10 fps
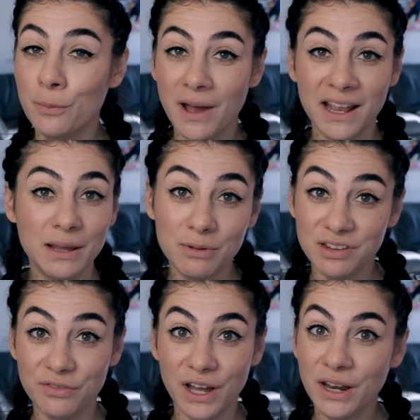My name is
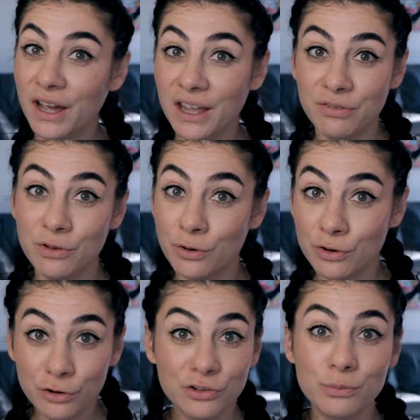Ivana. If you're
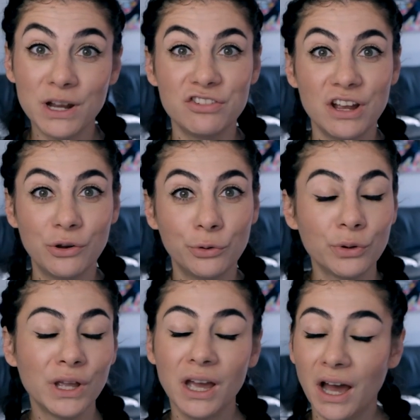new to my
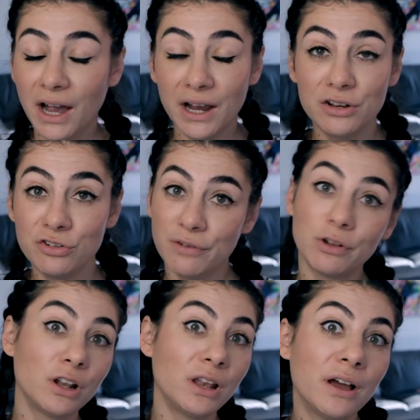channel, I
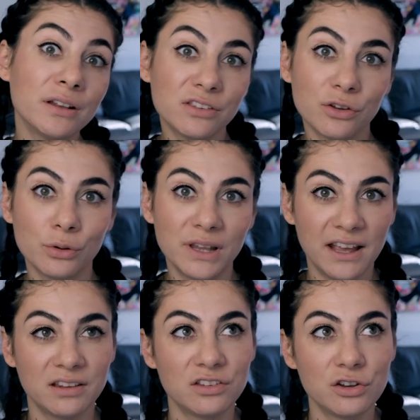travel a lot. So
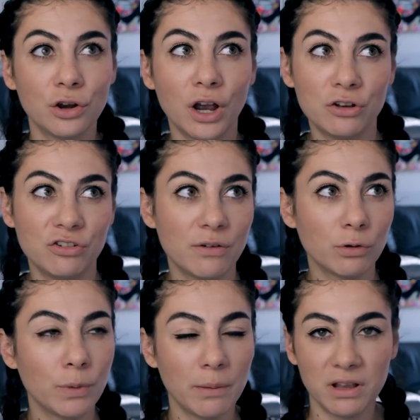last year I
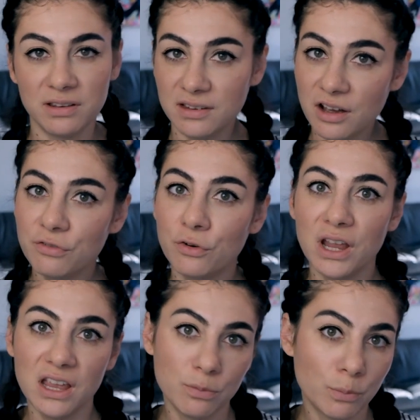traveled by myself for
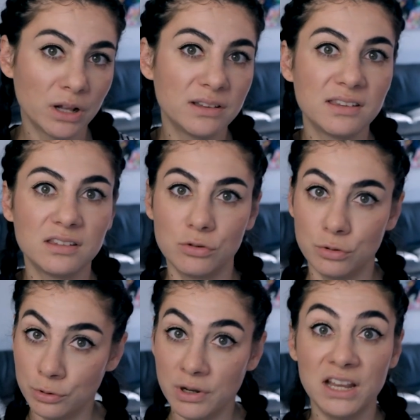eight months
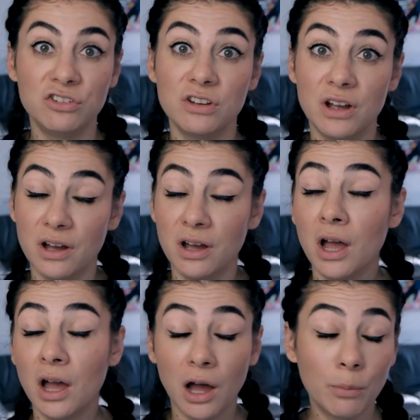through Asia,
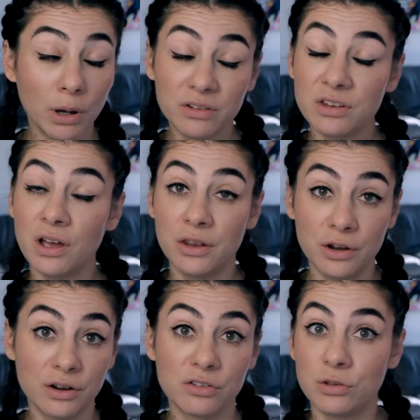amongst
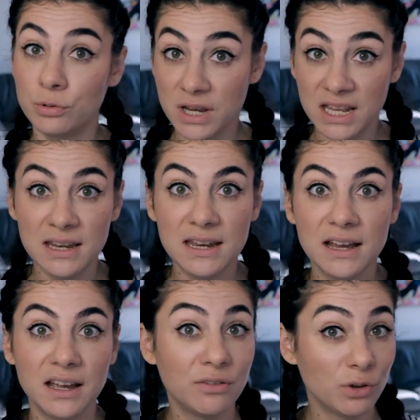others through
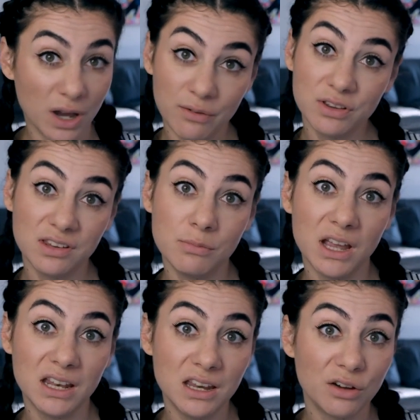India. If you haven't seen my
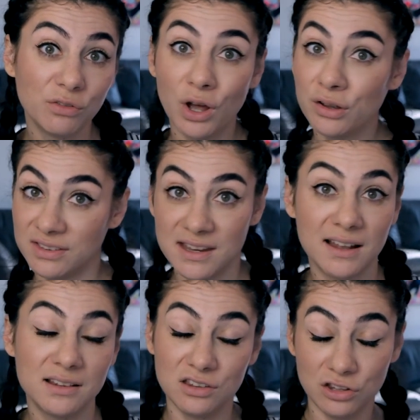India vlogs
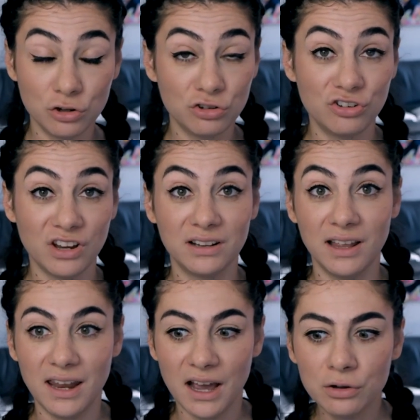yet, you should check
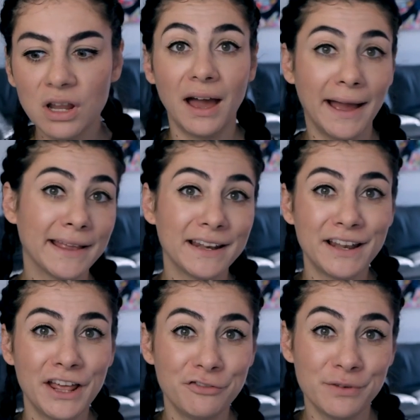that out. I get a
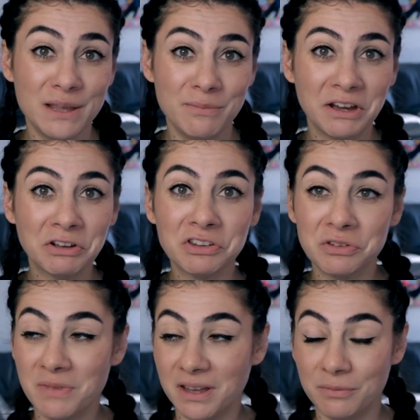lot of
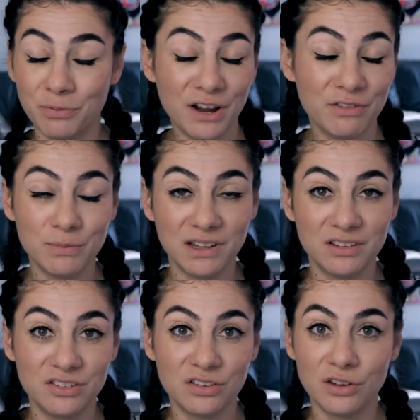emails, me private
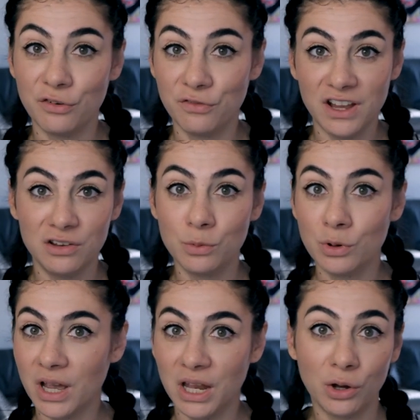messages on
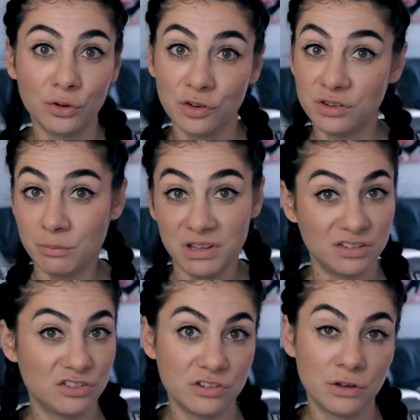Facebook, and also some
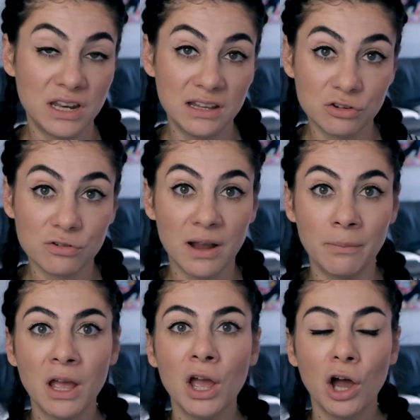messages on
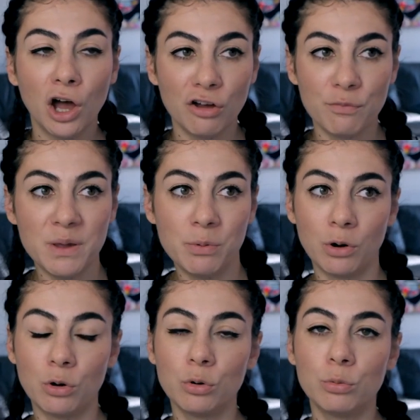Instagram of
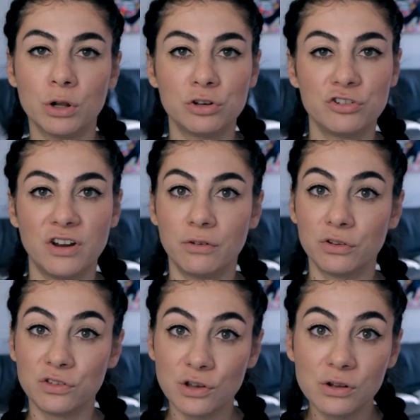people who want to travel
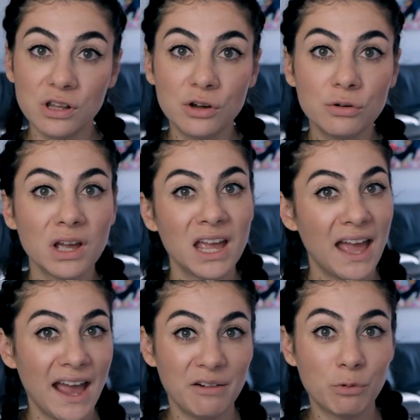solo
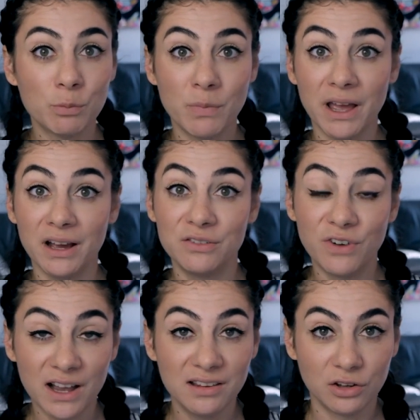and want my
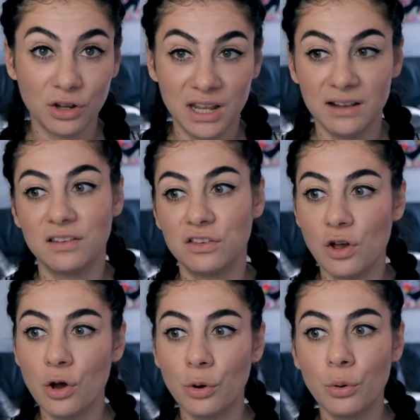advice on it.
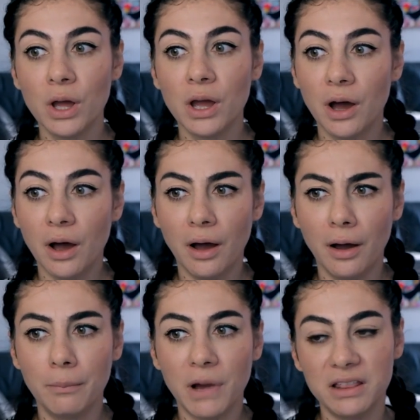So
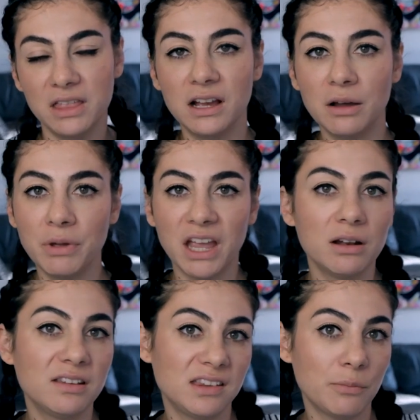um, I think I'll make
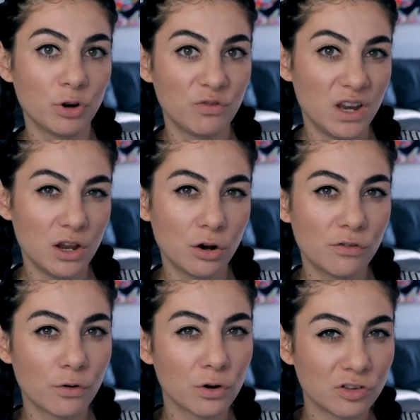a separate video
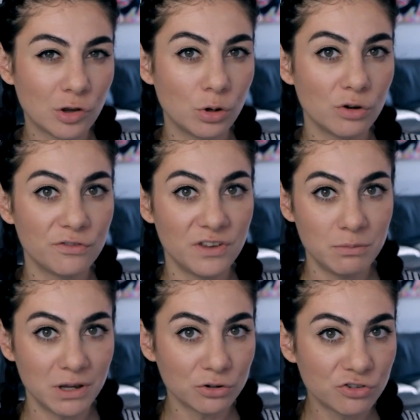for solo
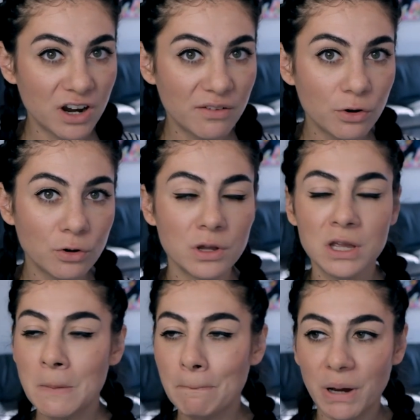female travel
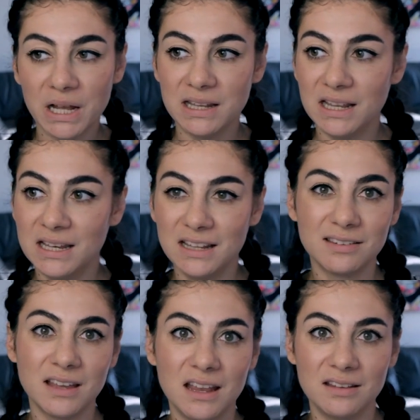but in
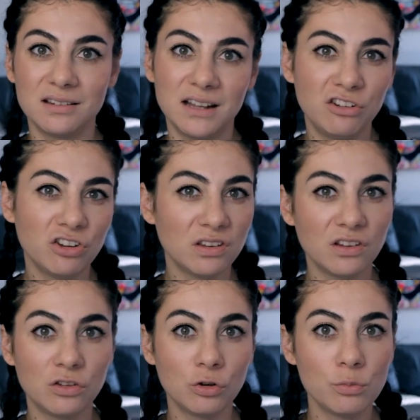this case, let's just
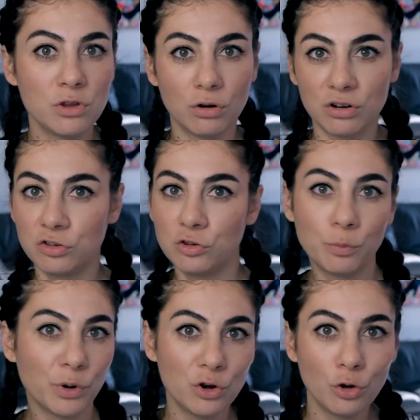assume you're a
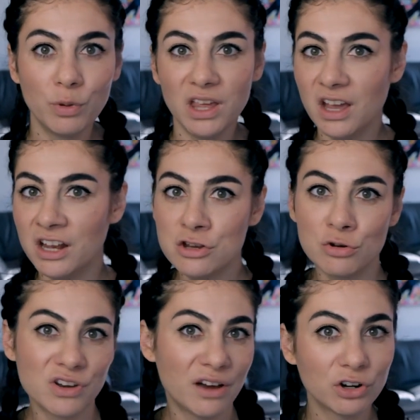super newbie and you
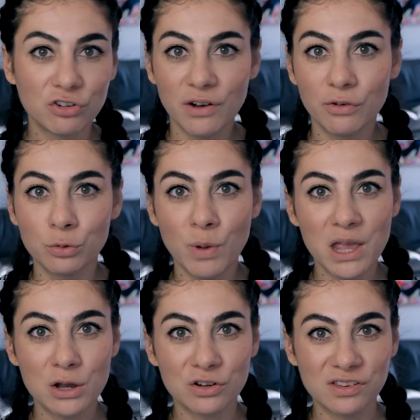are never traveled by
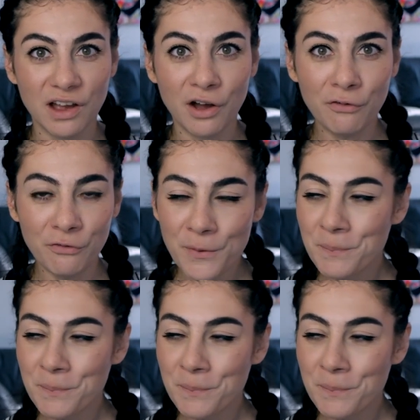yourself.